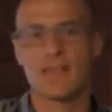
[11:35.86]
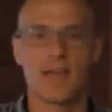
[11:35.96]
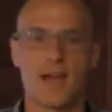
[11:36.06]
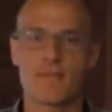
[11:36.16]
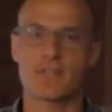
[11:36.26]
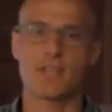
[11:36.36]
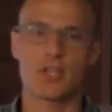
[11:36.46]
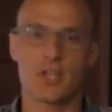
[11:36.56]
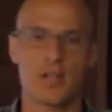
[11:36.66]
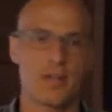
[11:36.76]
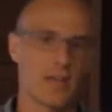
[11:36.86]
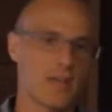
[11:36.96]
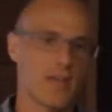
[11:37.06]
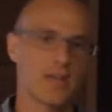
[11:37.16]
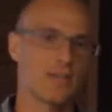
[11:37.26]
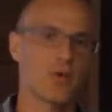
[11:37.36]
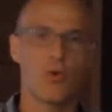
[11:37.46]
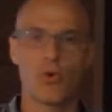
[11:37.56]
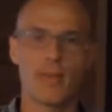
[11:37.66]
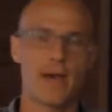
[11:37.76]
the conversation, they did a
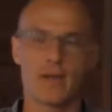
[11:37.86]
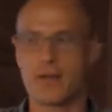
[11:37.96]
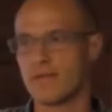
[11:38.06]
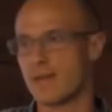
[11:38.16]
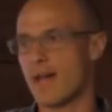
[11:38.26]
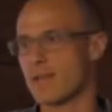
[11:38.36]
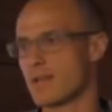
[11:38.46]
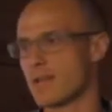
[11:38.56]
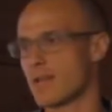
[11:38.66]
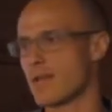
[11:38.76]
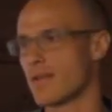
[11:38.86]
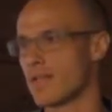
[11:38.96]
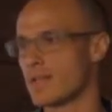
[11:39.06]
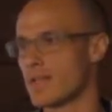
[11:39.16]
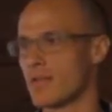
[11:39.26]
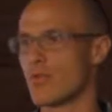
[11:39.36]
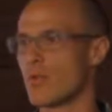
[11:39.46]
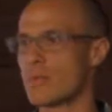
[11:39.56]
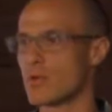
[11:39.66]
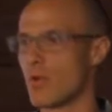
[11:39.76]
whole battery of tests to see who
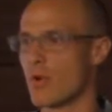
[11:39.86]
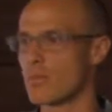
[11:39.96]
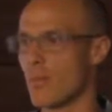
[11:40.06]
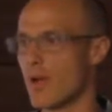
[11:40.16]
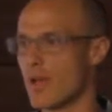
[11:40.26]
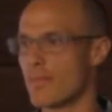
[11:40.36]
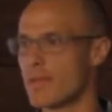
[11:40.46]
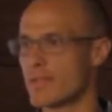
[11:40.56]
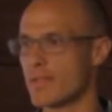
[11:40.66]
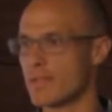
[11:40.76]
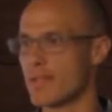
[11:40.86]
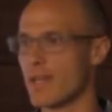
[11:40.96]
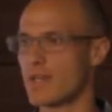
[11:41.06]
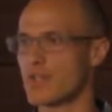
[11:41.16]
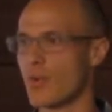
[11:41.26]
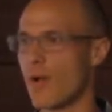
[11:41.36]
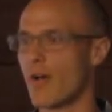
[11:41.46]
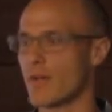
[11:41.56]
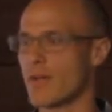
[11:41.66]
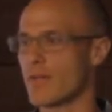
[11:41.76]
absorbed what, and basically to gauge the
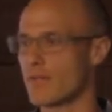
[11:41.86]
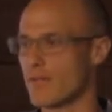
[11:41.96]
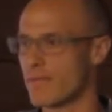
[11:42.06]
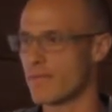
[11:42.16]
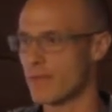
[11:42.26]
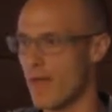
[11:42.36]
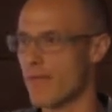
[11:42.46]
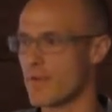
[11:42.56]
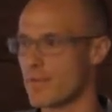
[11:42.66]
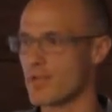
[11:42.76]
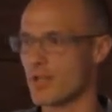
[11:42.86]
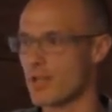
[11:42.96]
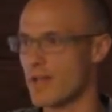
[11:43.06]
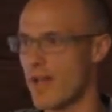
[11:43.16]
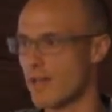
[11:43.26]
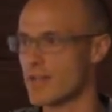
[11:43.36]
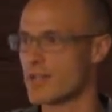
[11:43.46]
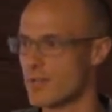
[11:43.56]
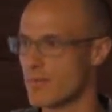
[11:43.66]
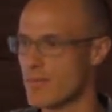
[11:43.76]
quality of conversation and
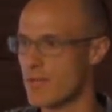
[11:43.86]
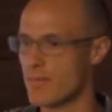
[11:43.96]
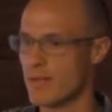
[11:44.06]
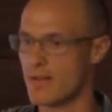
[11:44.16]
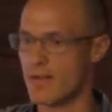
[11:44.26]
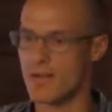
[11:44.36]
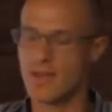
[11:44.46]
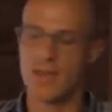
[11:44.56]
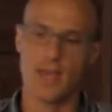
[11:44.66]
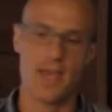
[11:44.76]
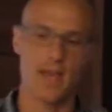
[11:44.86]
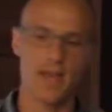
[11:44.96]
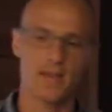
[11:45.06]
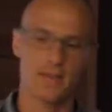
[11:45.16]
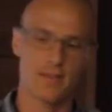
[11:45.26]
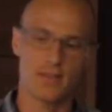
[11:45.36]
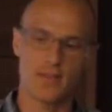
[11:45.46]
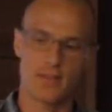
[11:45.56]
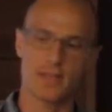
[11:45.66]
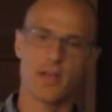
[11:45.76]
knowledge retainment. And
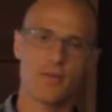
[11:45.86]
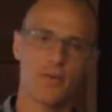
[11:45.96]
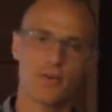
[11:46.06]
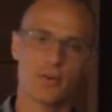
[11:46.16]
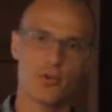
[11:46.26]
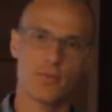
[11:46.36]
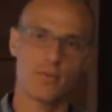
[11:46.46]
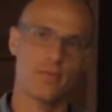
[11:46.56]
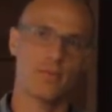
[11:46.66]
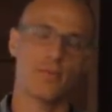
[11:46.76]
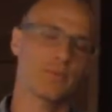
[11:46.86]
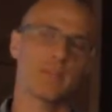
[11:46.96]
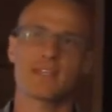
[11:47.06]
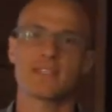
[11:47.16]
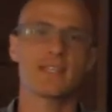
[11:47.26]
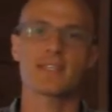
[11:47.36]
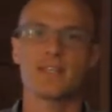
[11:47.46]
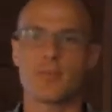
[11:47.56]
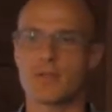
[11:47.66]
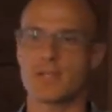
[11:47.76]
the cell phone group was like
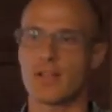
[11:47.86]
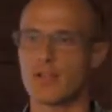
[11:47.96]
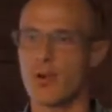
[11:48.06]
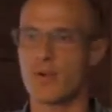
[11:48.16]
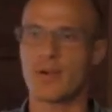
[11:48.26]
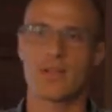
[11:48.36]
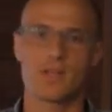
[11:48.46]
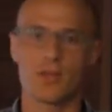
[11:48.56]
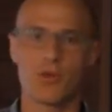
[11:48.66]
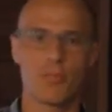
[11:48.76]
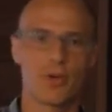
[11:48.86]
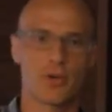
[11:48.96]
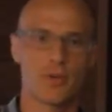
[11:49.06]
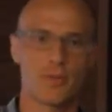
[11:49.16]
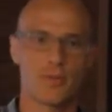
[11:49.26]
60% lower than the notebook group.